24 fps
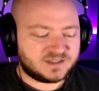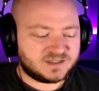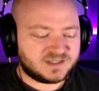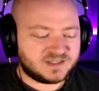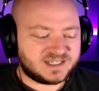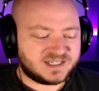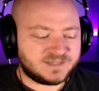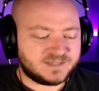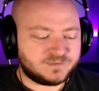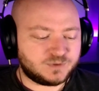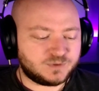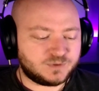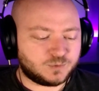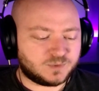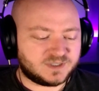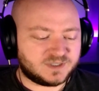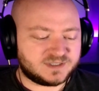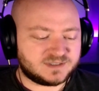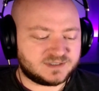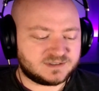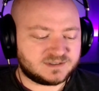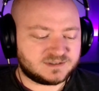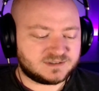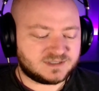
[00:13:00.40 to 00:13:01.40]
give you
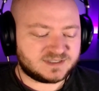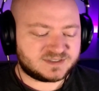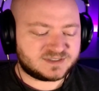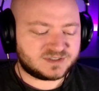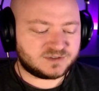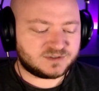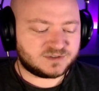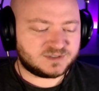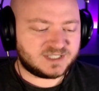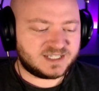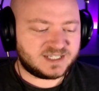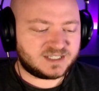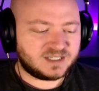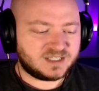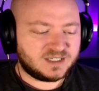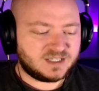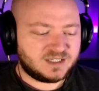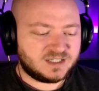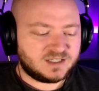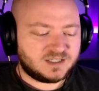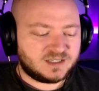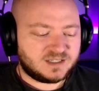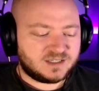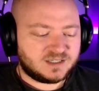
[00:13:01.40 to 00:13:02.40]
one. So, like,
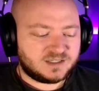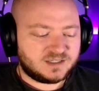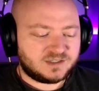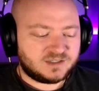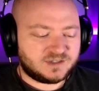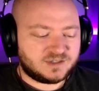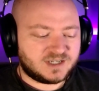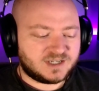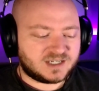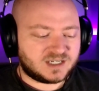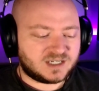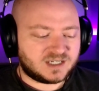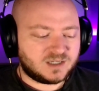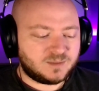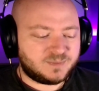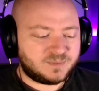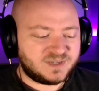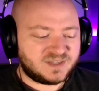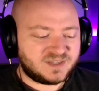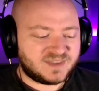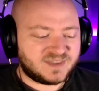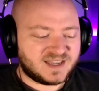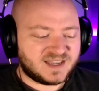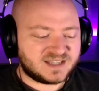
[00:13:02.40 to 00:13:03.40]
you're not going to
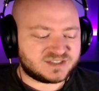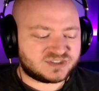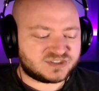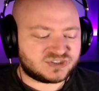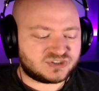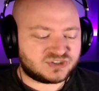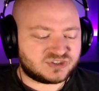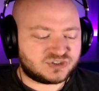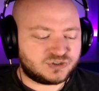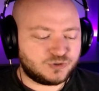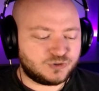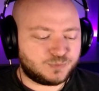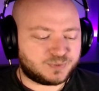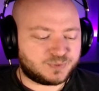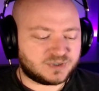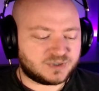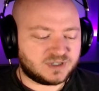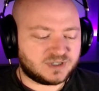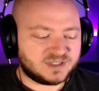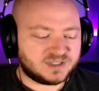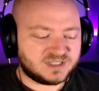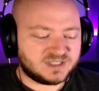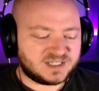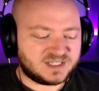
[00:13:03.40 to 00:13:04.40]
be that super
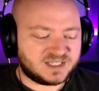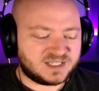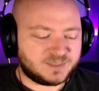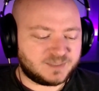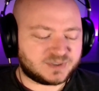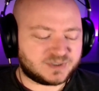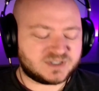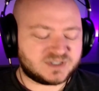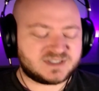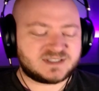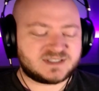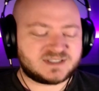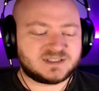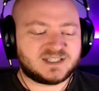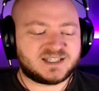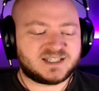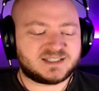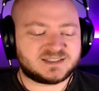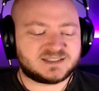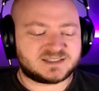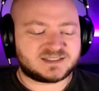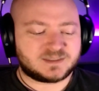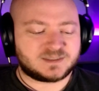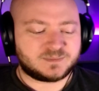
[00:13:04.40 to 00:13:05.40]
unlucky person like
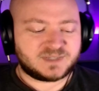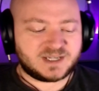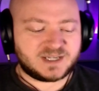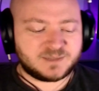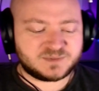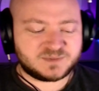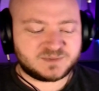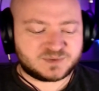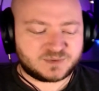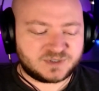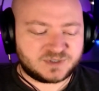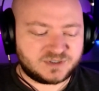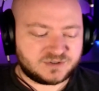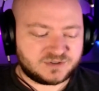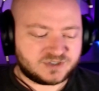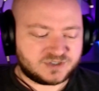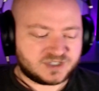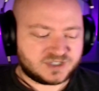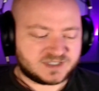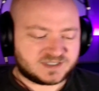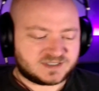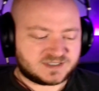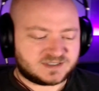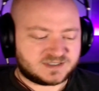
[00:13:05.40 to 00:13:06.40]
in some games where you
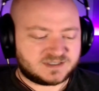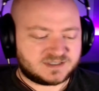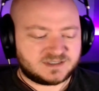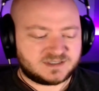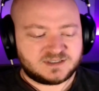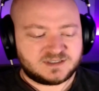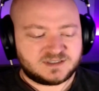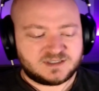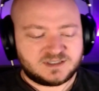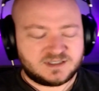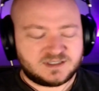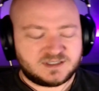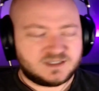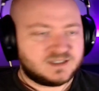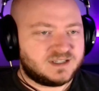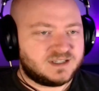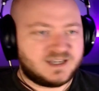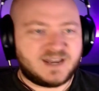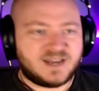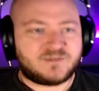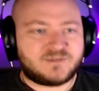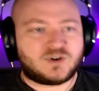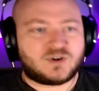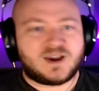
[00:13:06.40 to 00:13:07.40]
just
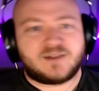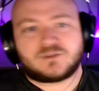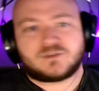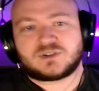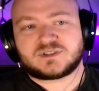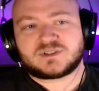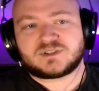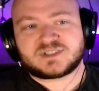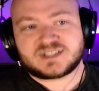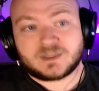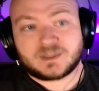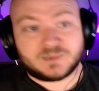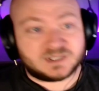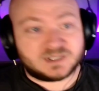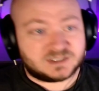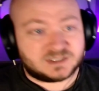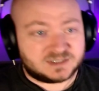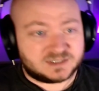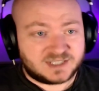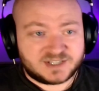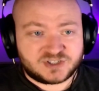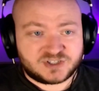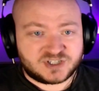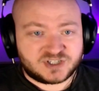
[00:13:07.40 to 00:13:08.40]
never ever summon a
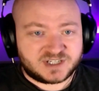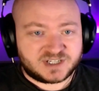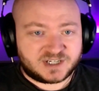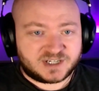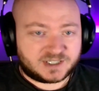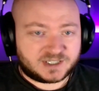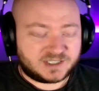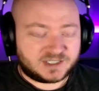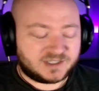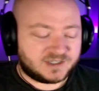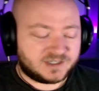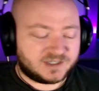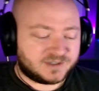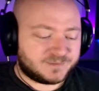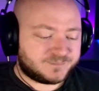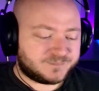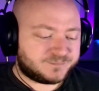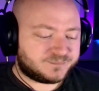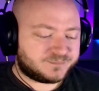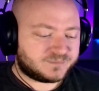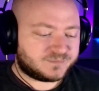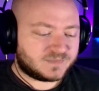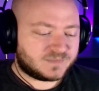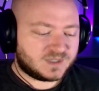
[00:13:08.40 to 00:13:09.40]
legendary, you know?
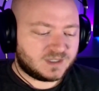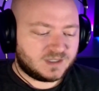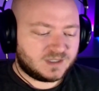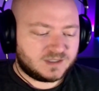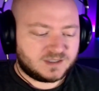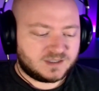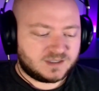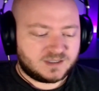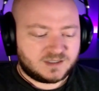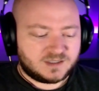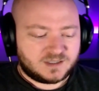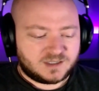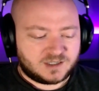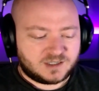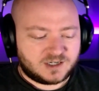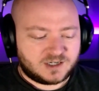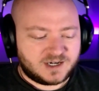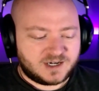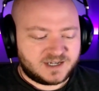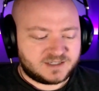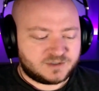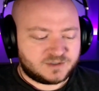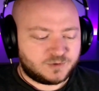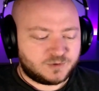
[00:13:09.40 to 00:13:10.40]
All
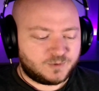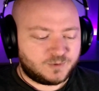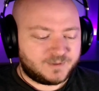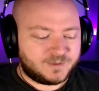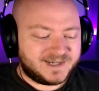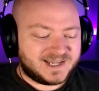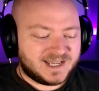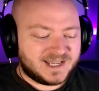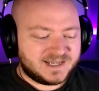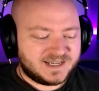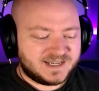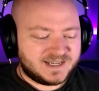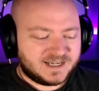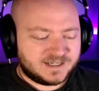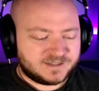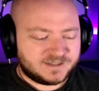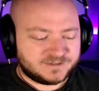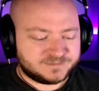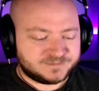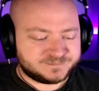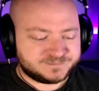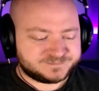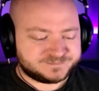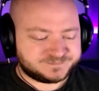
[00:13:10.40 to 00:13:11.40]
right, who we got
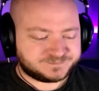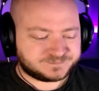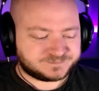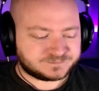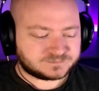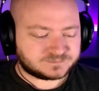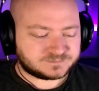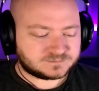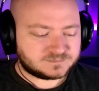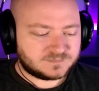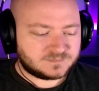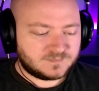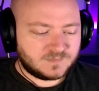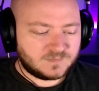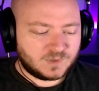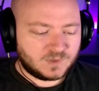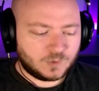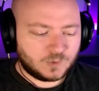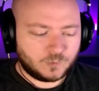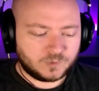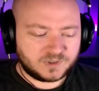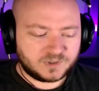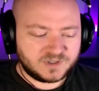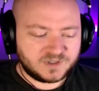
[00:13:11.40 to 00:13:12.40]
now?
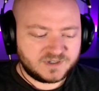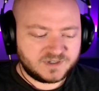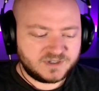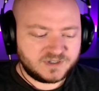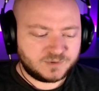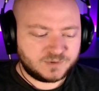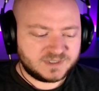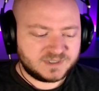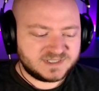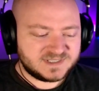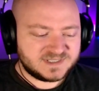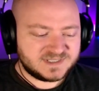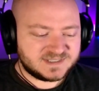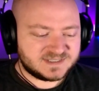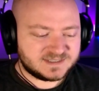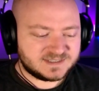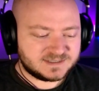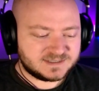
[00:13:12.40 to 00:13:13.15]
One of the new ones.